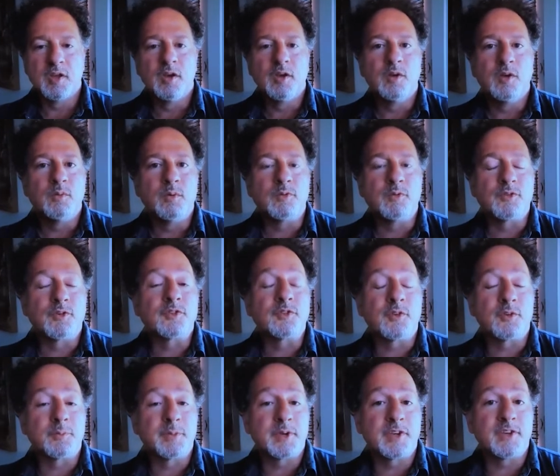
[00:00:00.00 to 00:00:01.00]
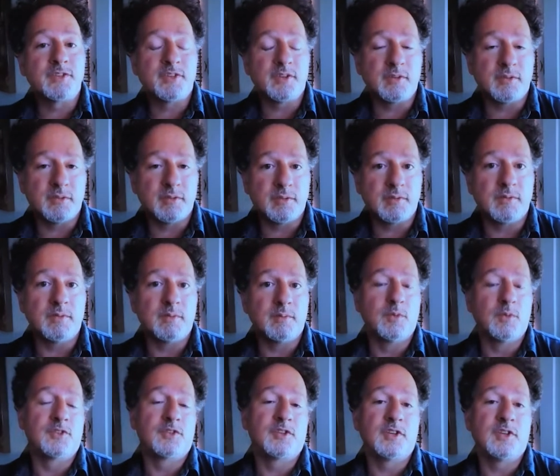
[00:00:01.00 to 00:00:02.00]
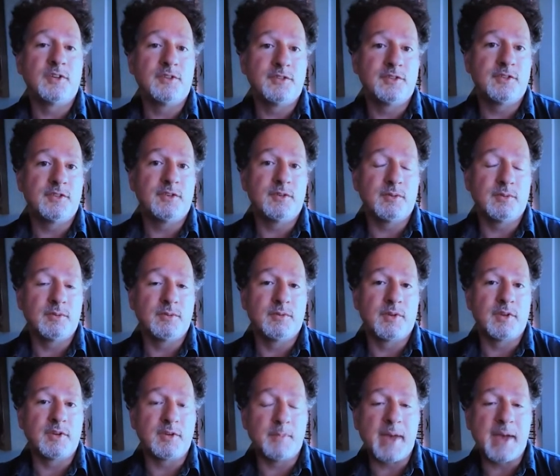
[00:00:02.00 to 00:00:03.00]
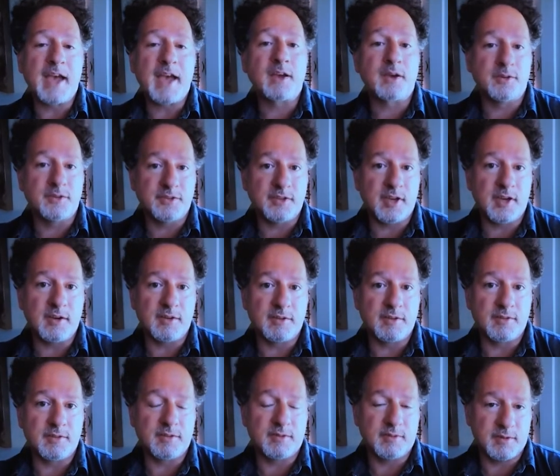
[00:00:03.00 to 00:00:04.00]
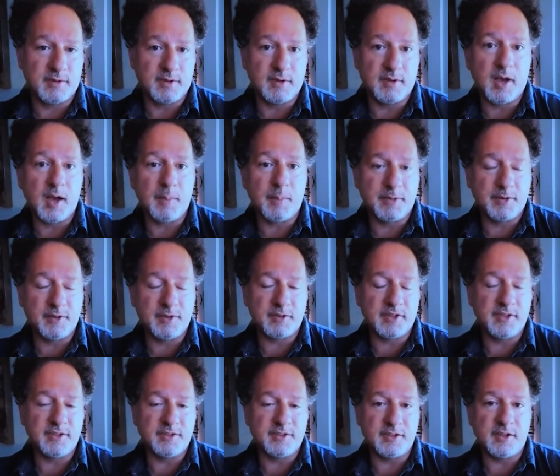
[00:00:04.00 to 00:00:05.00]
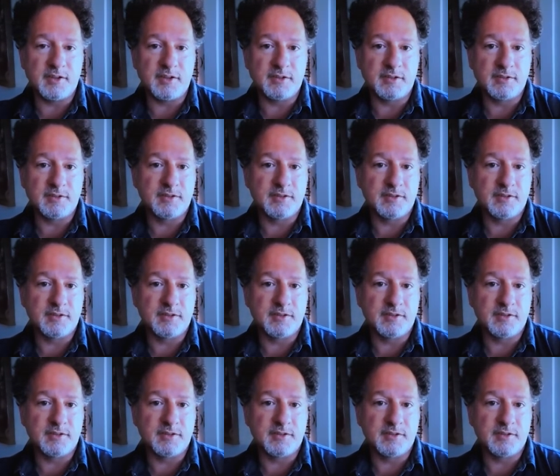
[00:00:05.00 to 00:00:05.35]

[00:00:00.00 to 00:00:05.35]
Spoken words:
Well, first of all, because it was close to the tobacco South up until 1800.